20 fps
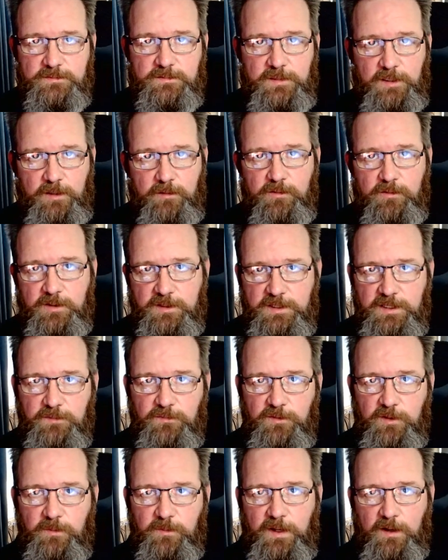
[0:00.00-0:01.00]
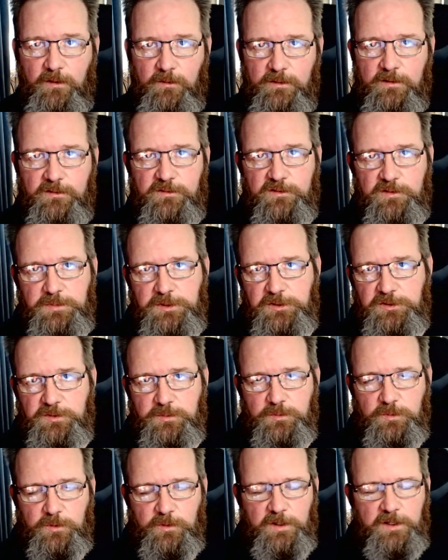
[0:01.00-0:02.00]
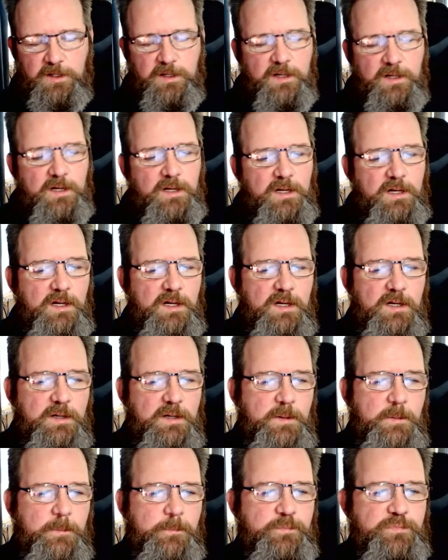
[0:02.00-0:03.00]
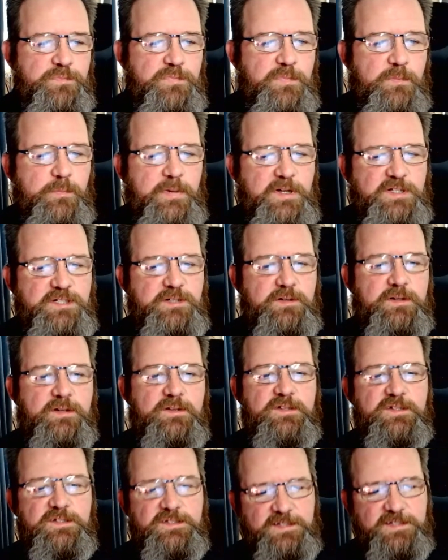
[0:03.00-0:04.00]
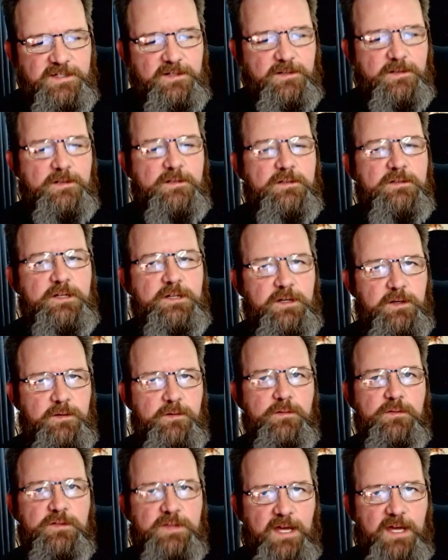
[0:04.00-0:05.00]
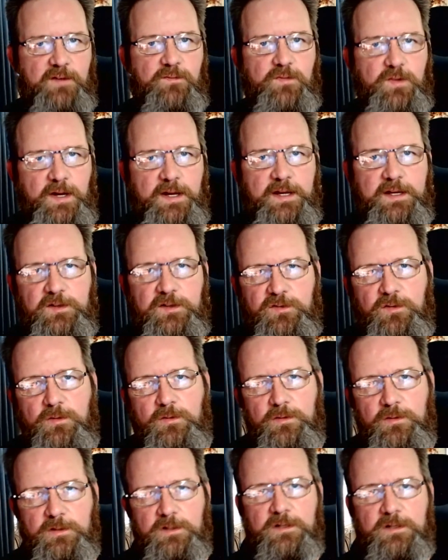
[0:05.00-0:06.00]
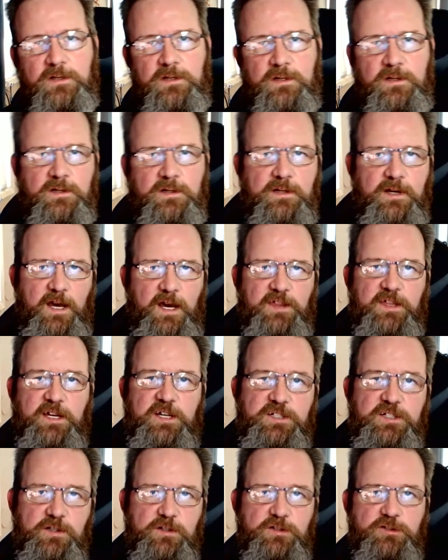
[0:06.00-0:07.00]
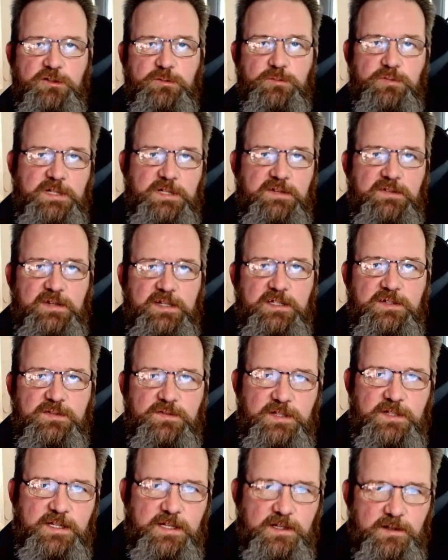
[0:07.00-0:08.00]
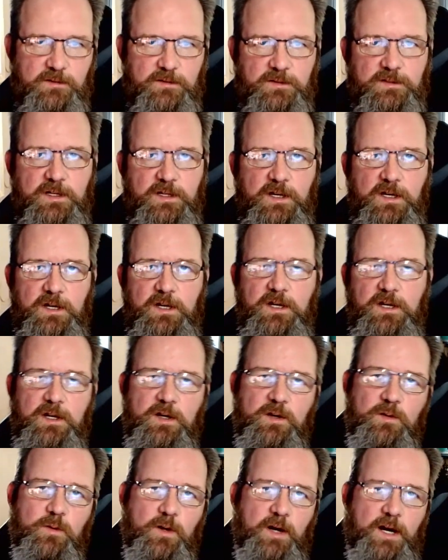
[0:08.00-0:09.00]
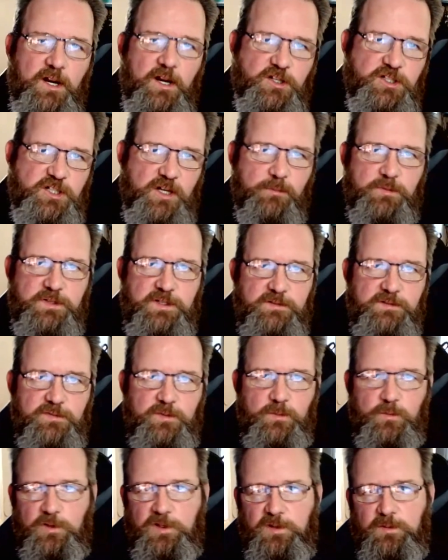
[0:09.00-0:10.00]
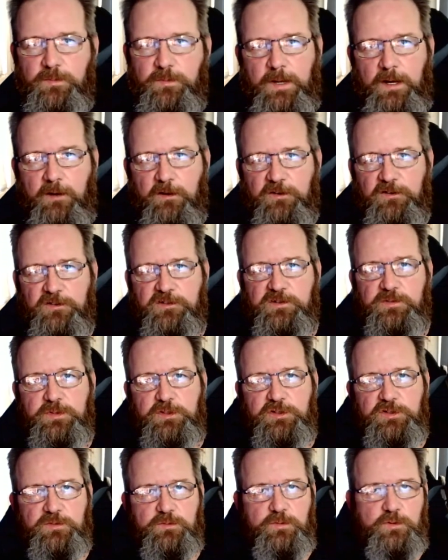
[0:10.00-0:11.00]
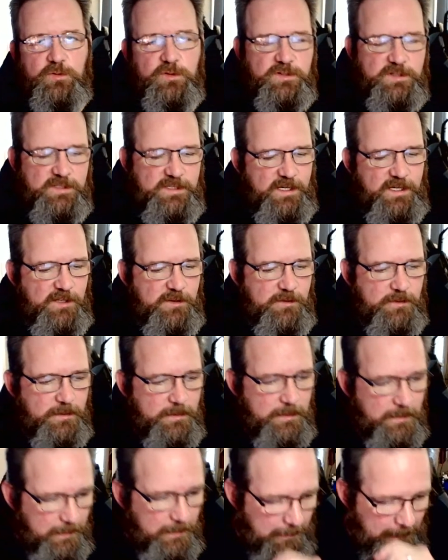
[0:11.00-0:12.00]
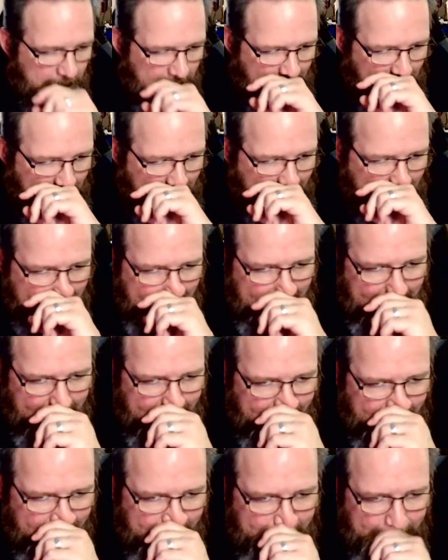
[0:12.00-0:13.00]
use a different power distribution board, but you can still use that flight controller, as I showed you in previous videos, where I jumped it from one power distribution board to the other. I